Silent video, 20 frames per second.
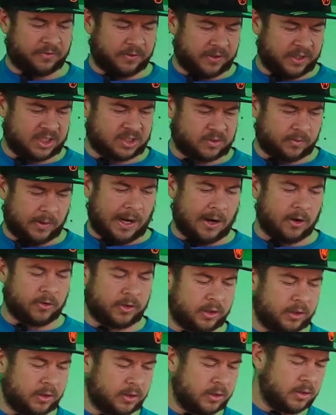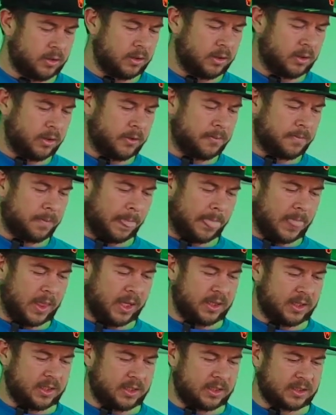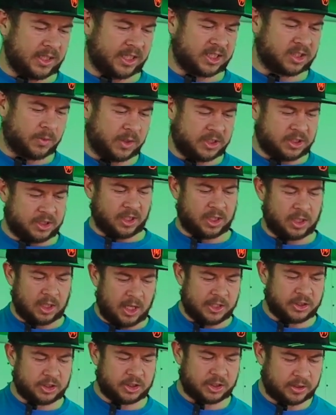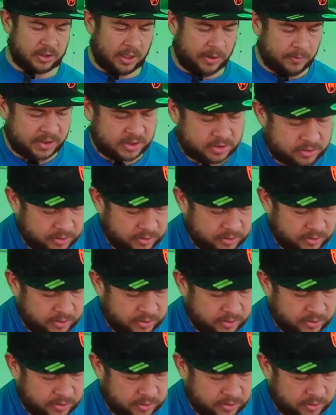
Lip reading: for this round is I switched the clutch. I went